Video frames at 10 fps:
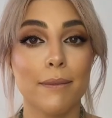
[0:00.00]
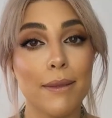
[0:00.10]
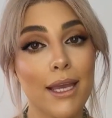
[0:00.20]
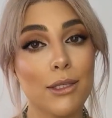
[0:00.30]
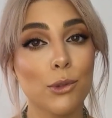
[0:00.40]

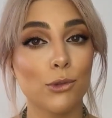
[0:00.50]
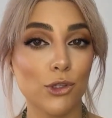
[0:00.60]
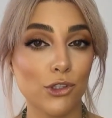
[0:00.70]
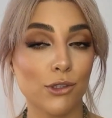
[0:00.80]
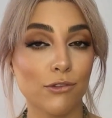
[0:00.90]
Let's move
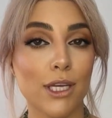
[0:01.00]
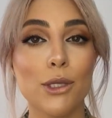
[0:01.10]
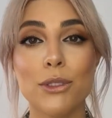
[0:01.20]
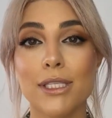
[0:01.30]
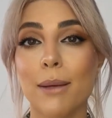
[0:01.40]
on to the
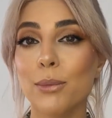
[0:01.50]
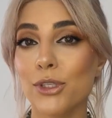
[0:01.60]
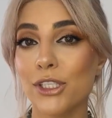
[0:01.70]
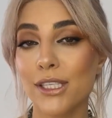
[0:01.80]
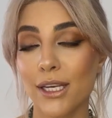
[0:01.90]
final step,
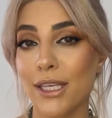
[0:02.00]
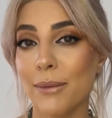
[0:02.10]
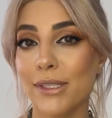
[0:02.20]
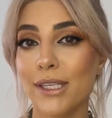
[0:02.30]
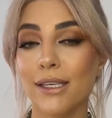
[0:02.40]
which is our
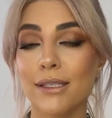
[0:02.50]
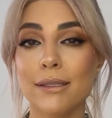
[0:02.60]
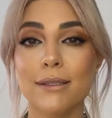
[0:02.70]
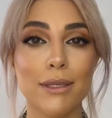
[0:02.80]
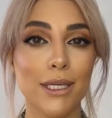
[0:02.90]
lipstick.
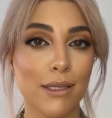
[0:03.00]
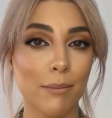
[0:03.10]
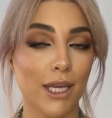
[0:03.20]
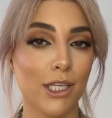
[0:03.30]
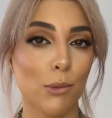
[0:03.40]
In the
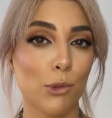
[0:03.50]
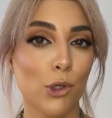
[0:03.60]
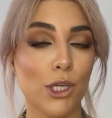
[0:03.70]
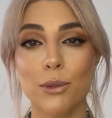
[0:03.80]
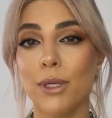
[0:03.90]
makeup
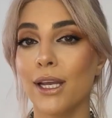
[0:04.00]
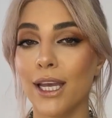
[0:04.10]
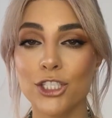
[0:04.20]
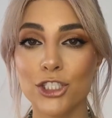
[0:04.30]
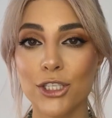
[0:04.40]
look Kim
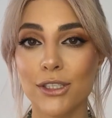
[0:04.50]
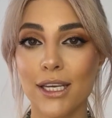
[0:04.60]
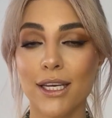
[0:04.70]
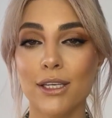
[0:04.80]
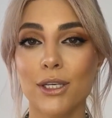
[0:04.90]
Kardashian
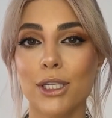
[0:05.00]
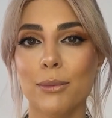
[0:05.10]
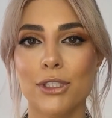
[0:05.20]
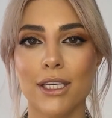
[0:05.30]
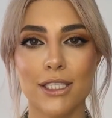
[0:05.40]
did, her
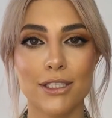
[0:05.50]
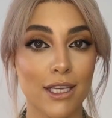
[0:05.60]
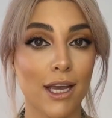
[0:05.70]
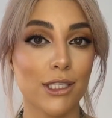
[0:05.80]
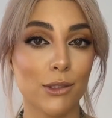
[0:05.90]
lipstick is a
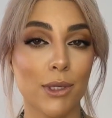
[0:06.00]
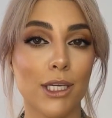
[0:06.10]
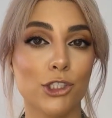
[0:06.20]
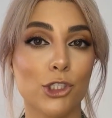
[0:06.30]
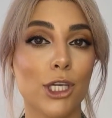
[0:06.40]
honey
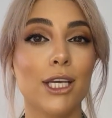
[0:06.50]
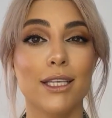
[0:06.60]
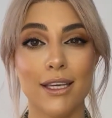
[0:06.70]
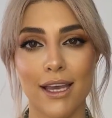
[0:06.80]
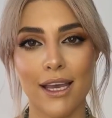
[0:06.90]
beige
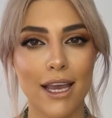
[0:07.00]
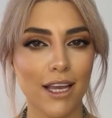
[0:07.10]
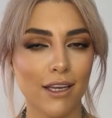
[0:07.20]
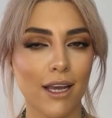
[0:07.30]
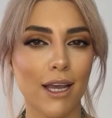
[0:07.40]
shade,
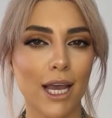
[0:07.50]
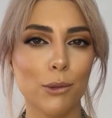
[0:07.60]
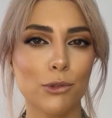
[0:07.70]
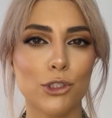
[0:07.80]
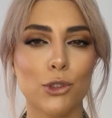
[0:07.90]
and I
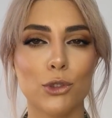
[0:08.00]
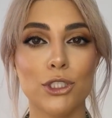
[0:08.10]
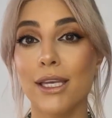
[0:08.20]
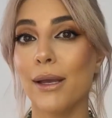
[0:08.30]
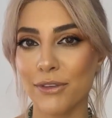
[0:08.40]

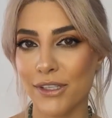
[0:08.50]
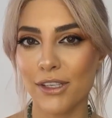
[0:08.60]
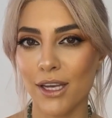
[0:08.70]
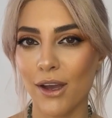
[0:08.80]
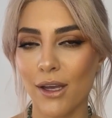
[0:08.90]
absolutely love this
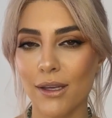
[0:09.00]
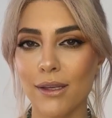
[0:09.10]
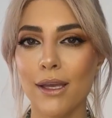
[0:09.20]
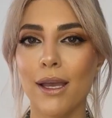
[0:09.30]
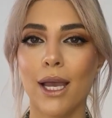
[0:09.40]
color.
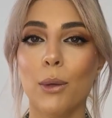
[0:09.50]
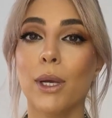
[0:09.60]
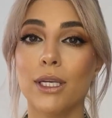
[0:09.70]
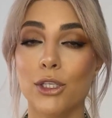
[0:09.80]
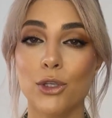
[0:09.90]
I
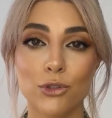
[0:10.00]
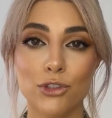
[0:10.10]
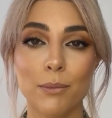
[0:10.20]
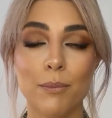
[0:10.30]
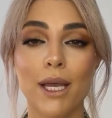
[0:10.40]
want to use
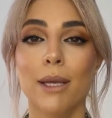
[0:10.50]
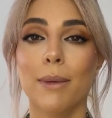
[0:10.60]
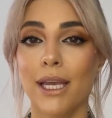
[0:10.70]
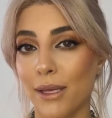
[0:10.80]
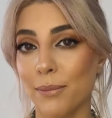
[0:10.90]
the My
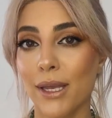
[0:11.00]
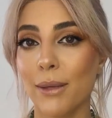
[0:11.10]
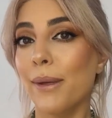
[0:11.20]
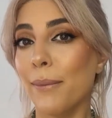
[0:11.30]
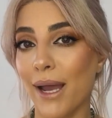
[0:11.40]
Makeup
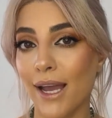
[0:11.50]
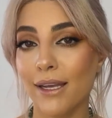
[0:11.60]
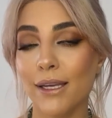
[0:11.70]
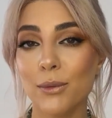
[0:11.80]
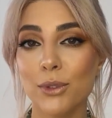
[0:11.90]
Pigment
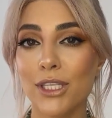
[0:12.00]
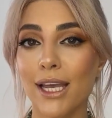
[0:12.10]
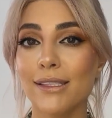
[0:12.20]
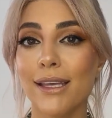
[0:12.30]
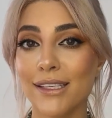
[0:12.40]
palette, which
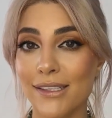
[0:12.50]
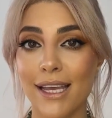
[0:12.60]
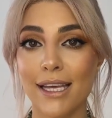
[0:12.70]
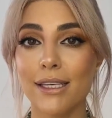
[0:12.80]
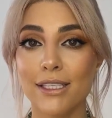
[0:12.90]
has
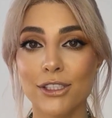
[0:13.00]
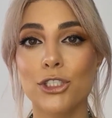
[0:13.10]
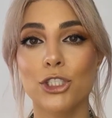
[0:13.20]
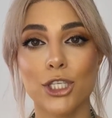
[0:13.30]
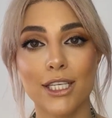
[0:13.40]
exactly
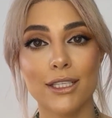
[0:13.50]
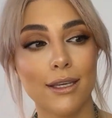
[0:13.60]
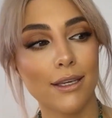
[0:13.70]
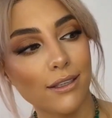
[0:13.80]
this shade.